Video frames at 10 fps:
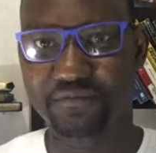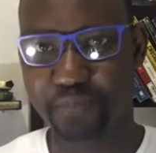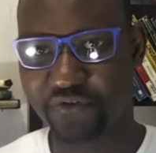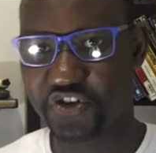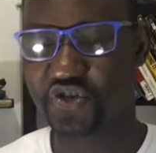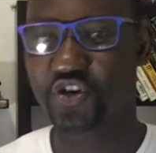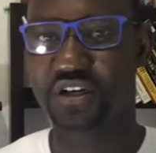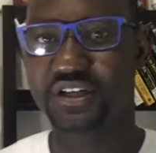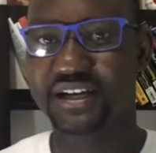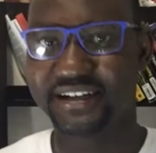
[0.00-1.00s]

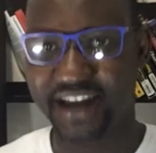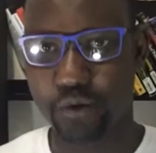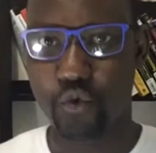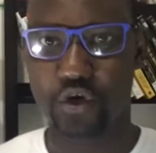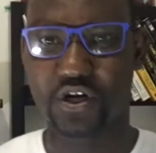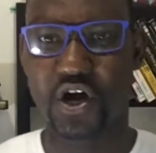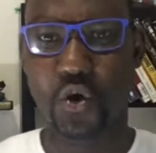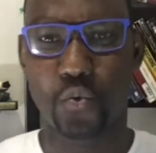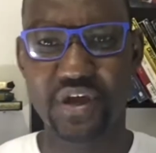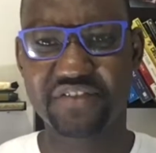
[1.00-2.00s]
professional network
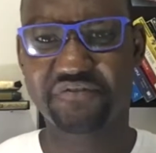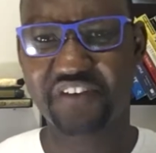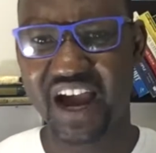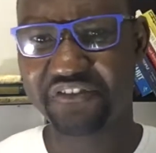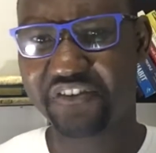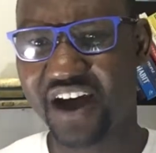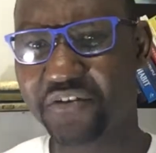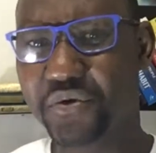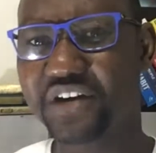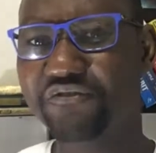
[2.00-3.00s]
with
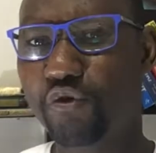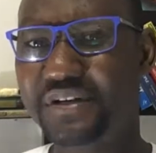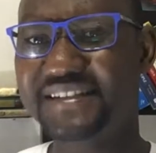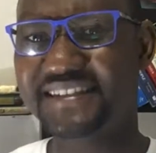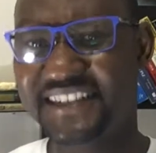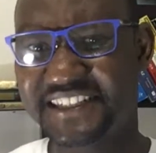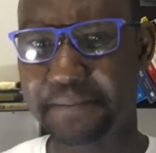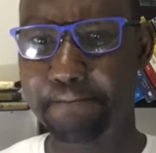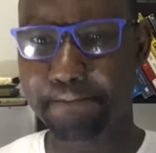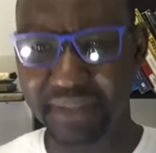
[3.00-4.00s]

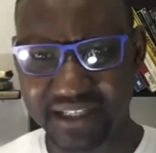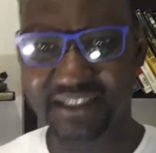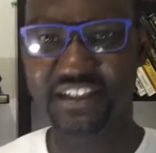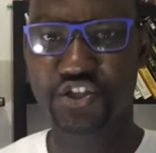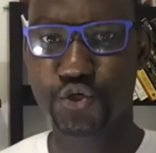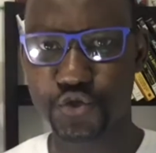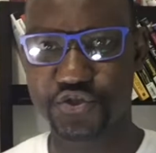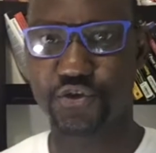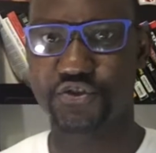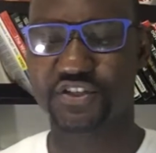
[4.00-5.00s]
546 million
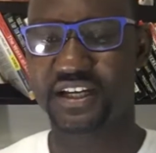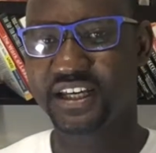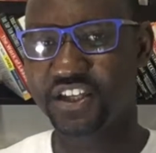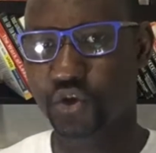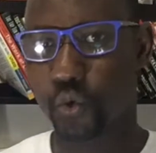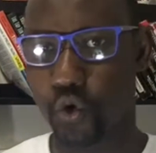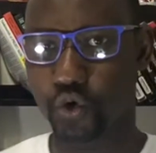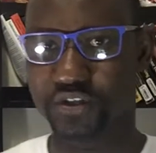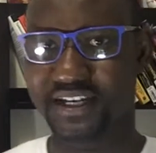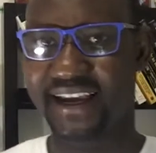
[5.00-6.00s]
users in the
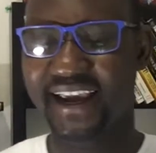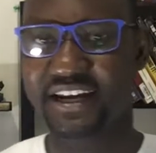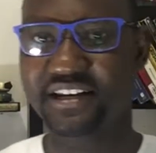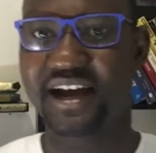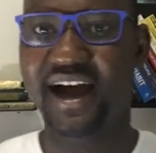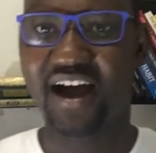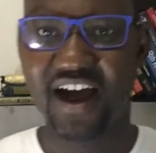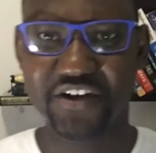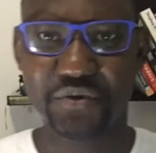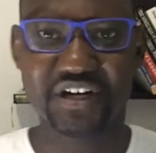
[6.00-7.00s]
world and
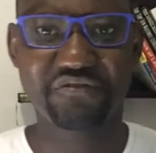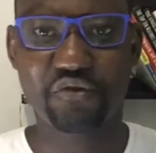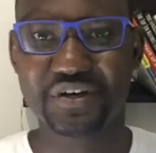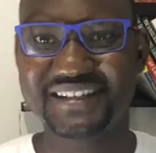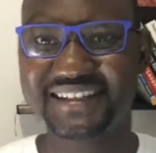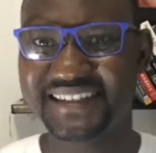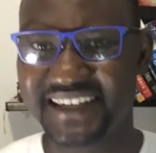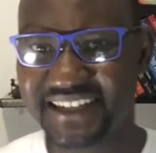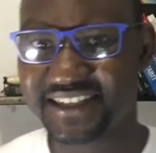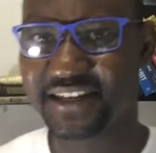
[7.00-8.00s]

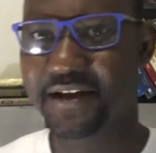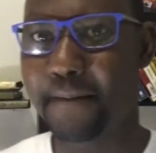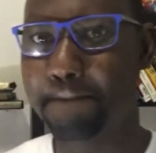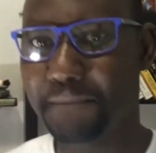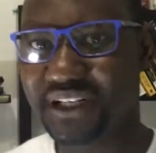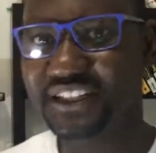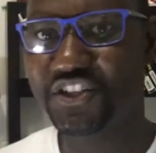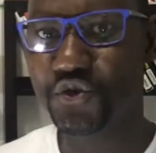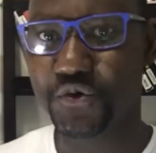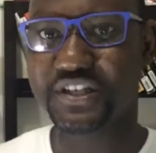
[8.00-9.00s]
146
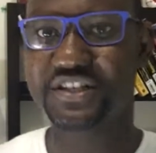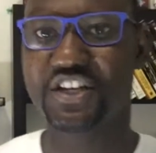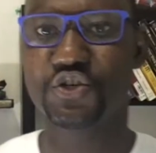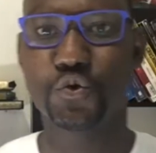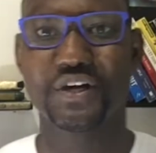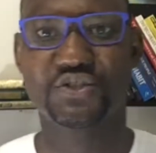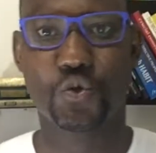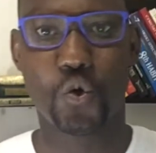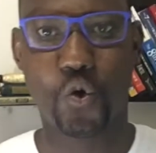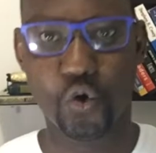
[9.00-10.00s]
million users in
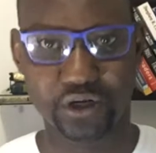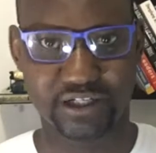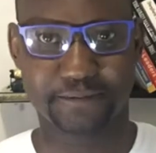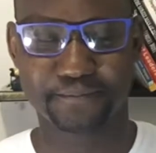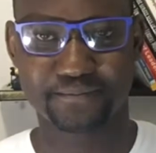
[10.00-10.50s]
US only.